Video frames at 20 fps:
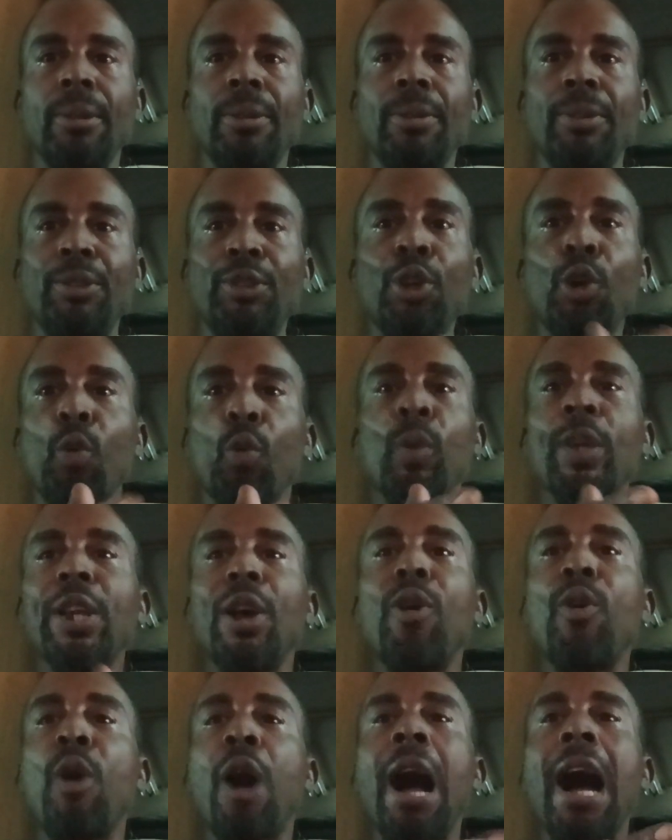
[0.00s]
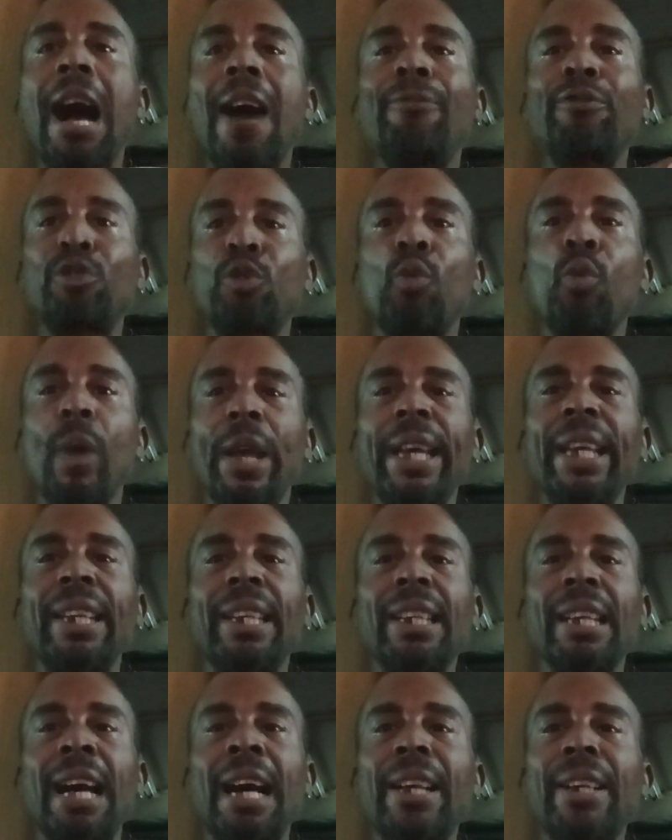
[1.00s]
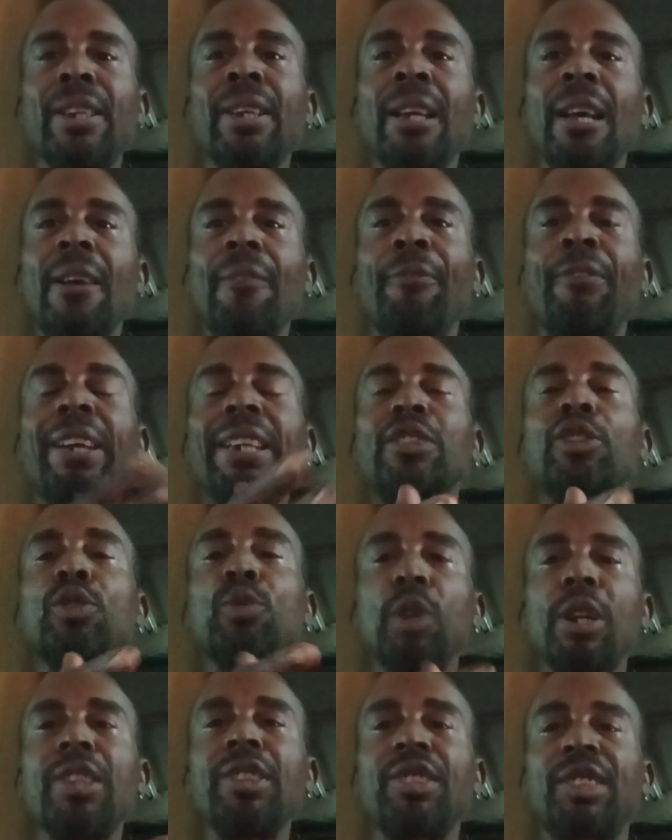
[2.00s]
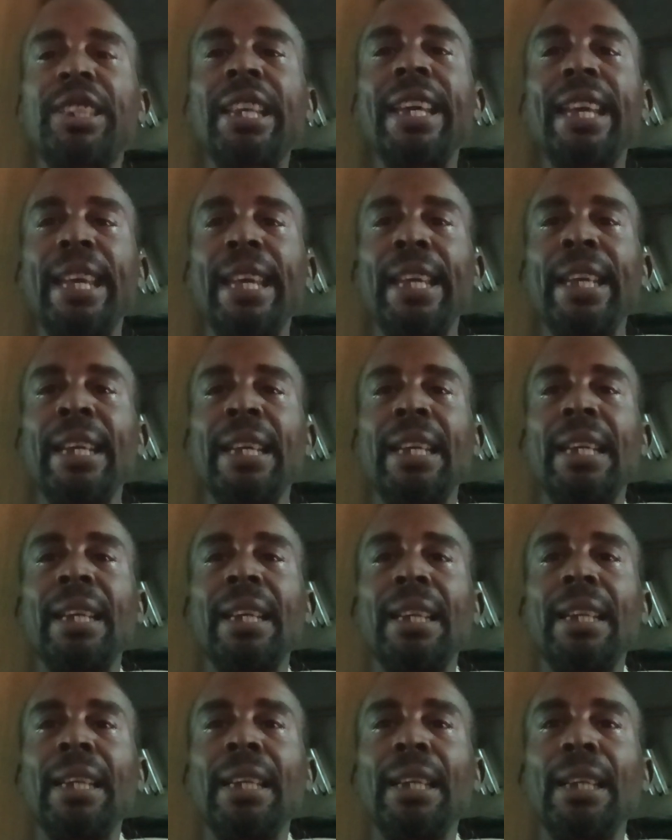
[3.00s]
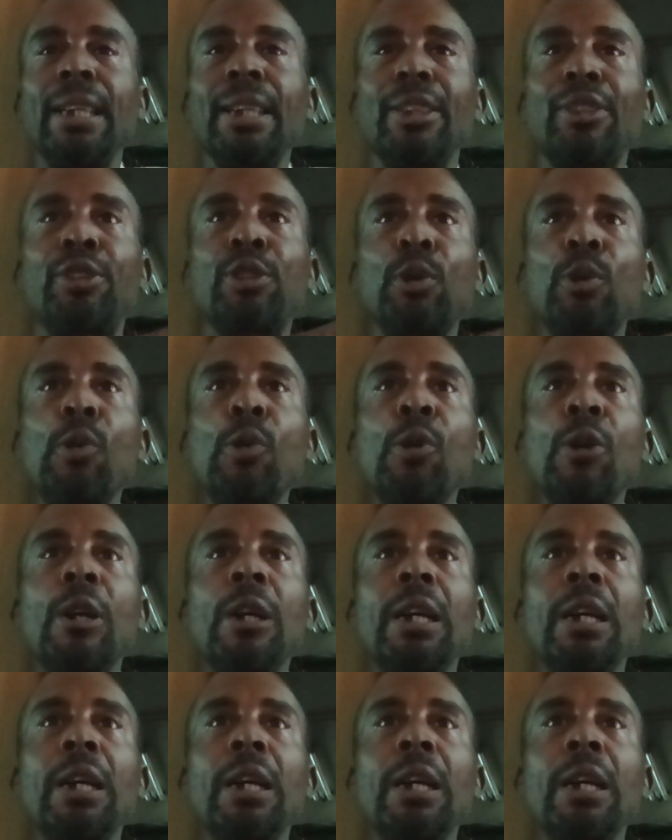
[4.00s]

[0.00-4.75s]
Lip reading: So we don't have to wait on Veterans Day to,